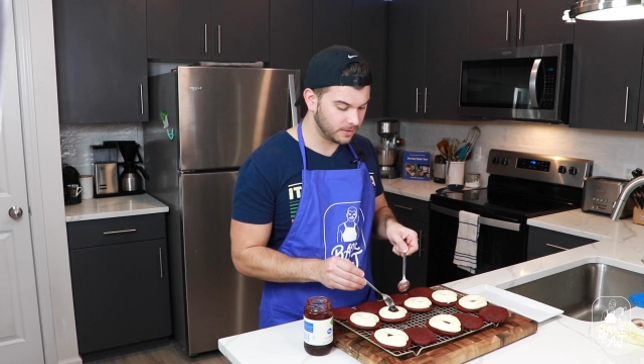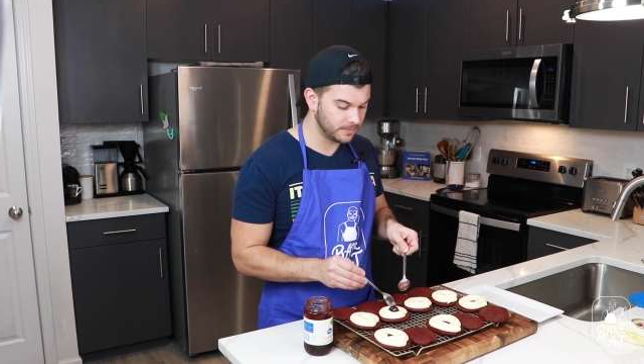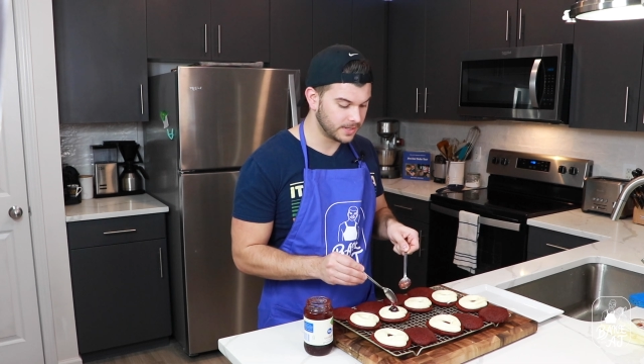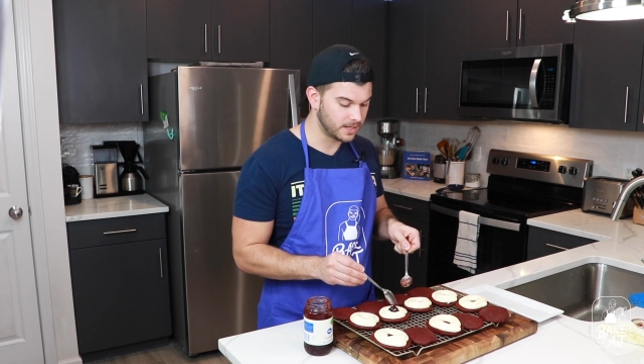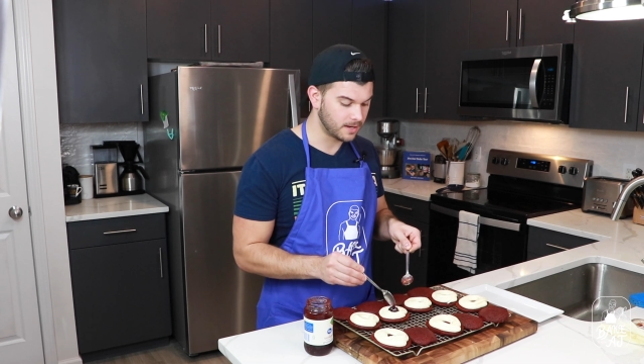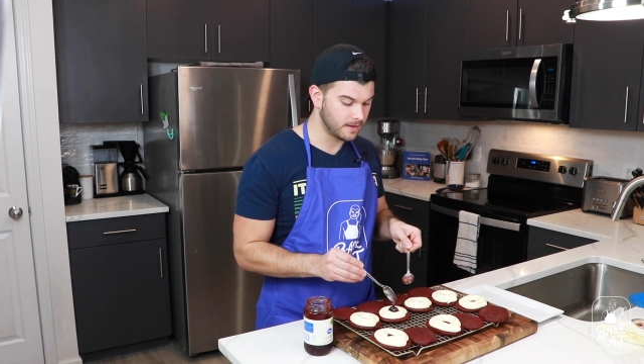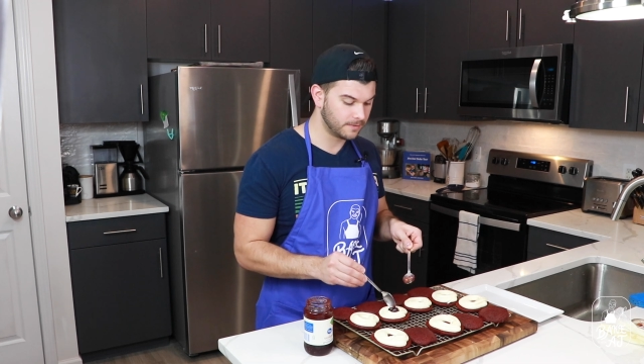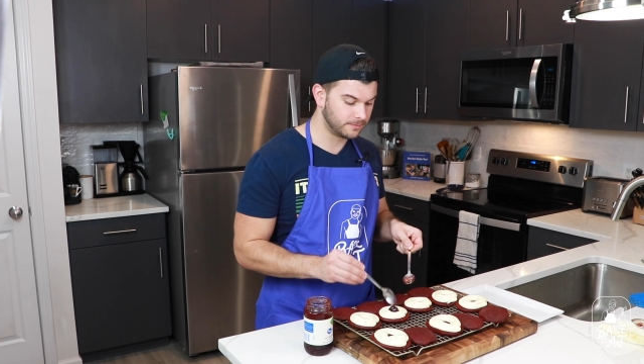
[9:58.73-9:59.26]

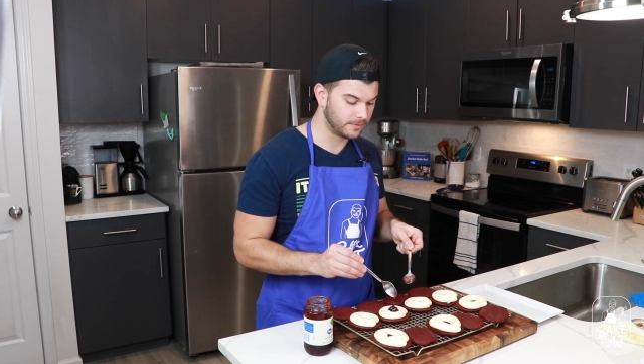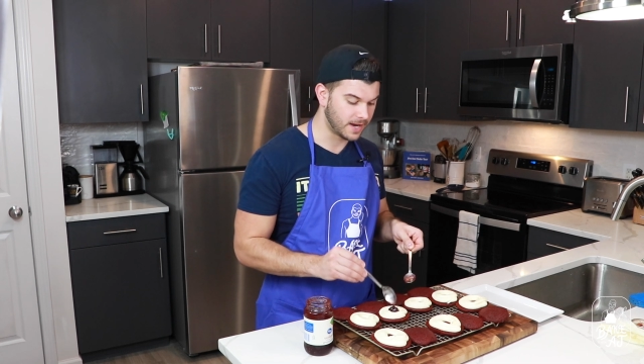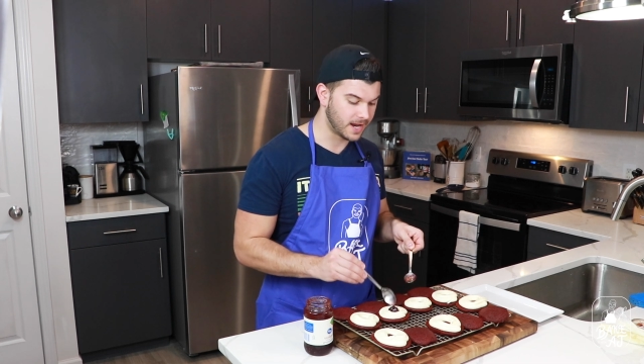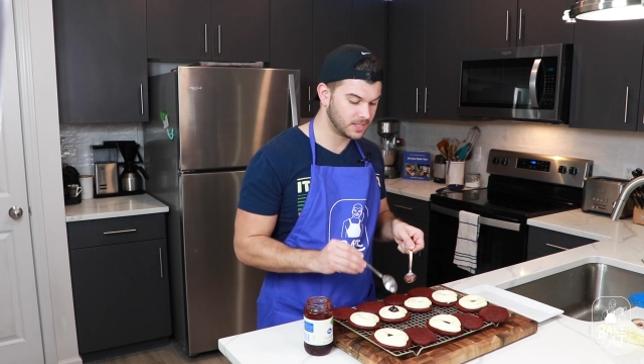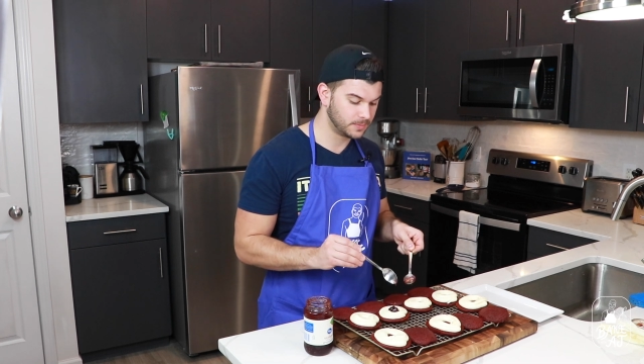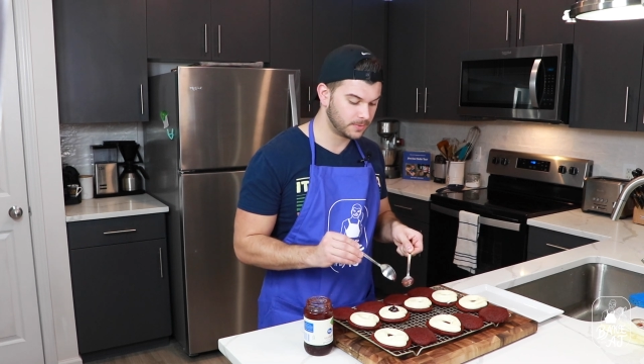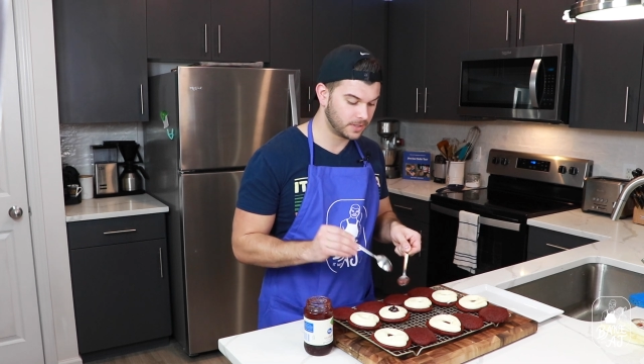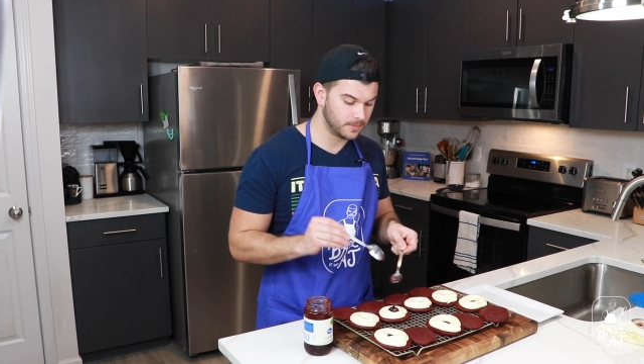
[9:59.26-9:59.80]
bit of
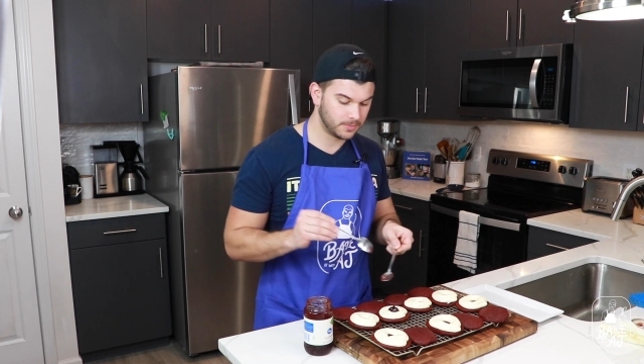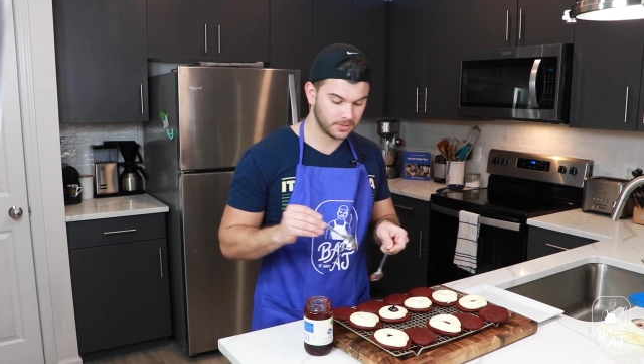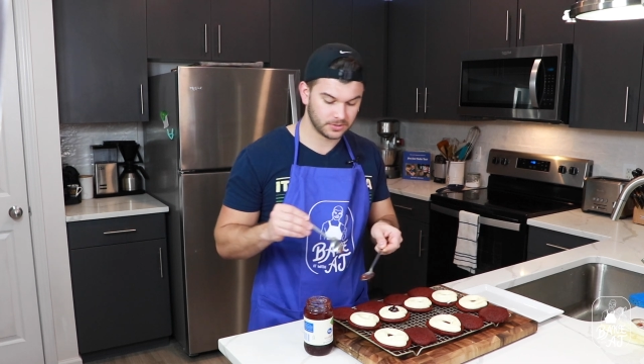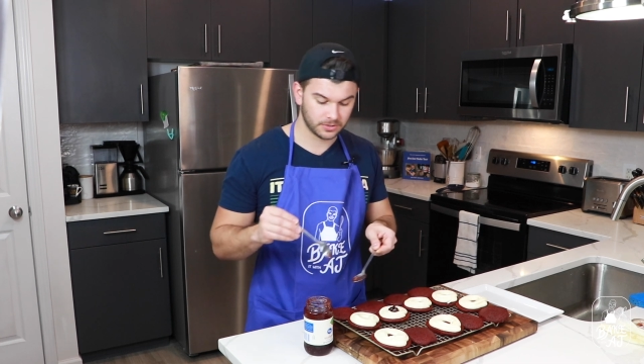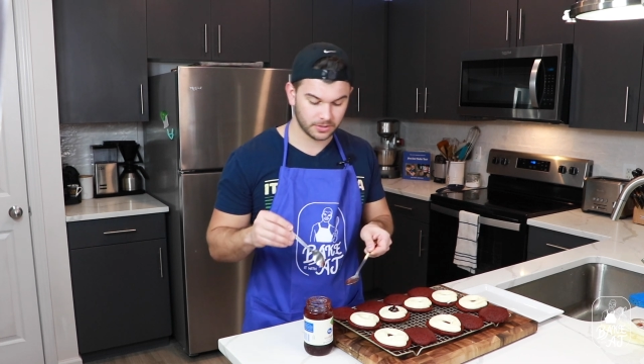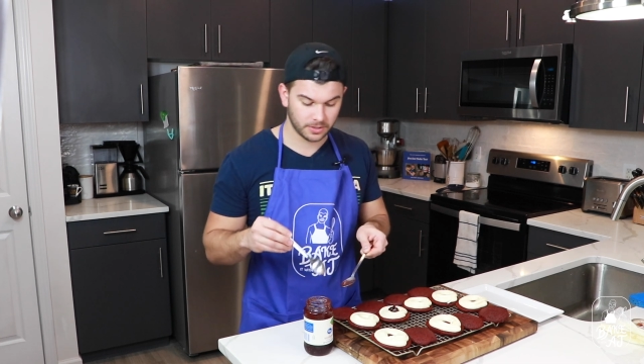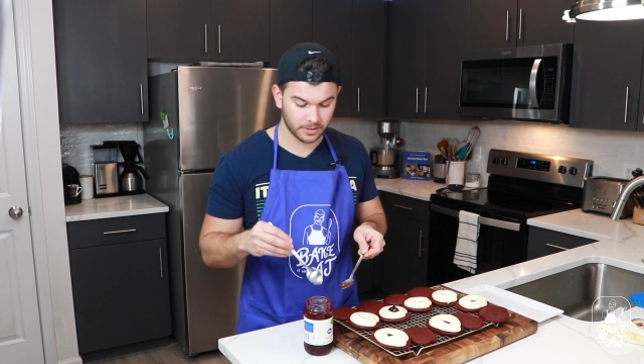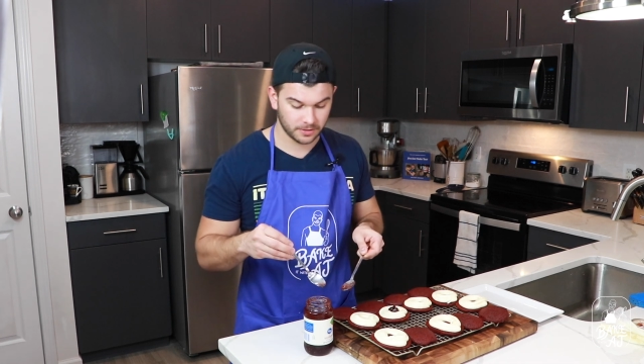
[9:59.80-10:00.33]
raspberry
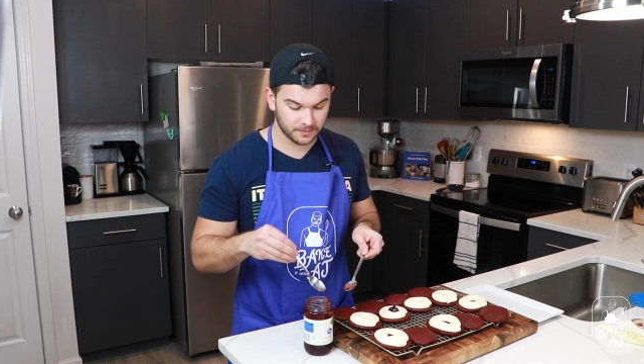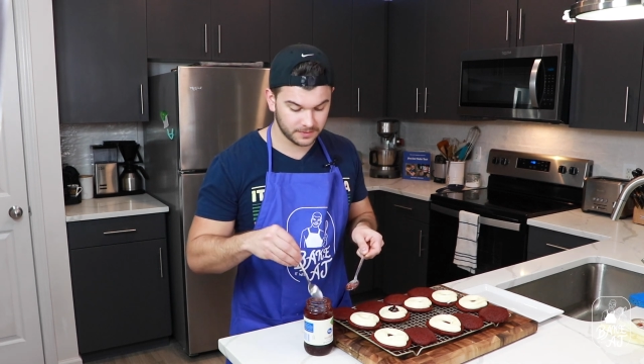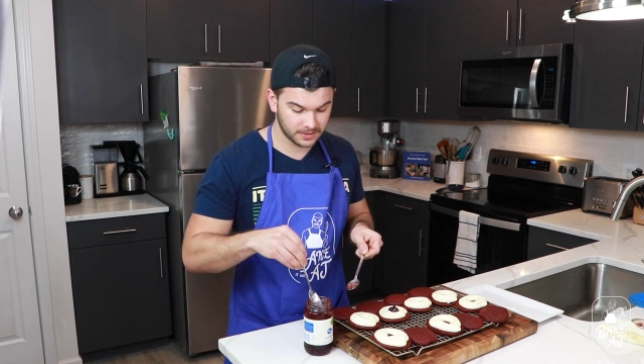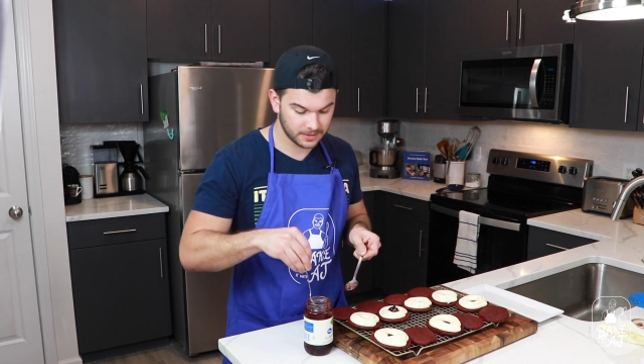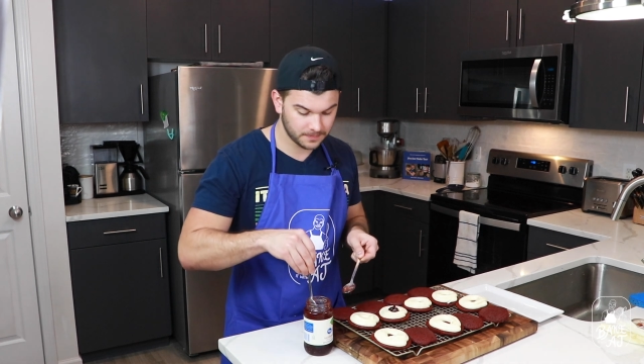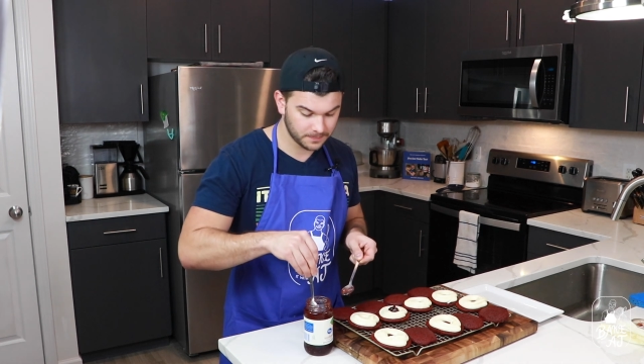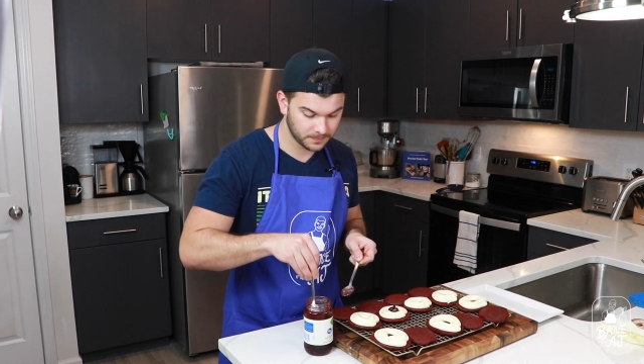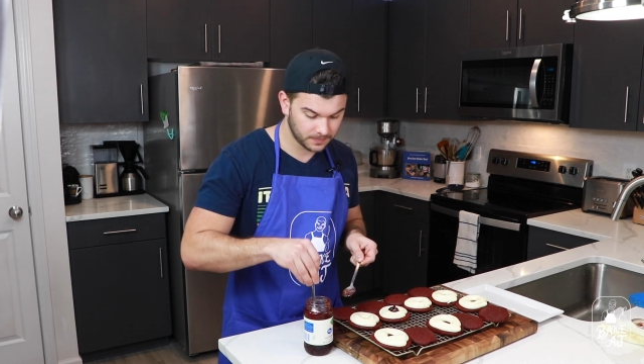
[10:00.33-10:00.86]
preserves